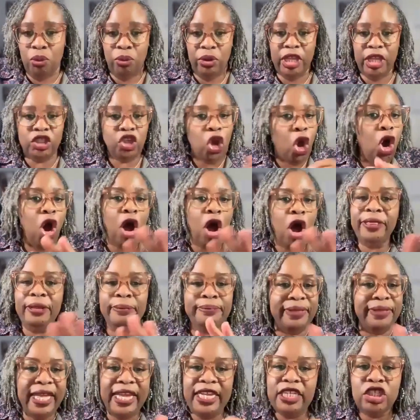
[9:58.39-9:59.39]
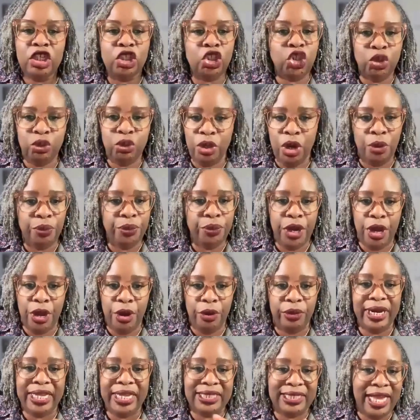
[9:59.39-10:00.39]
It's all them things that you don't
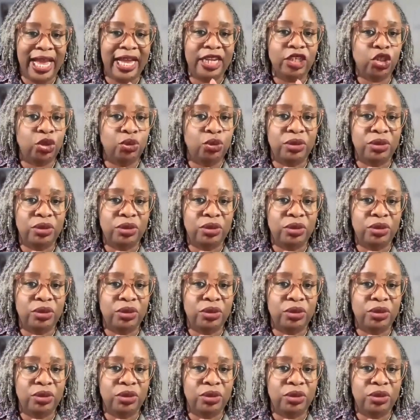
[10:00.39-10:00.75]
know that's got